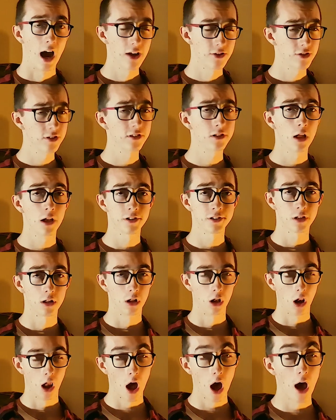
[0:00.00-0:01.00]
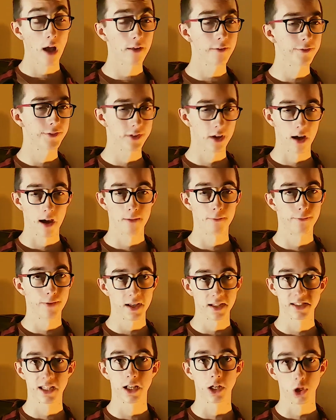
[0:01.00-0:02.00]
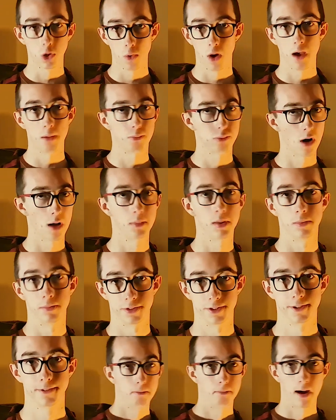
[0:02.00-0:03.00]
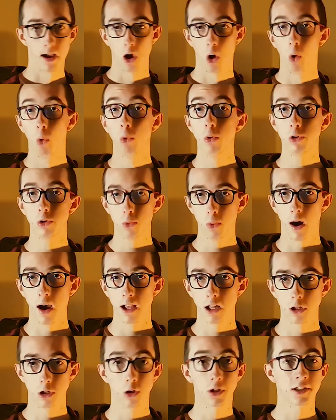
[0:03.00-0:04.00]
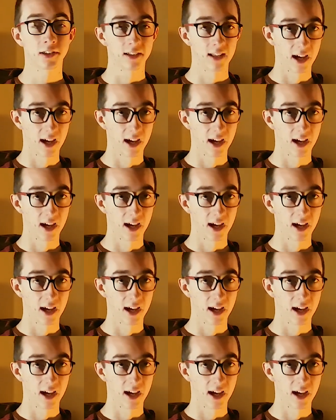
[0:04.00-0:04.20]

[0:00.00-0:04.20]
I just lost a lot of time fixing U I problems. My whole U I looked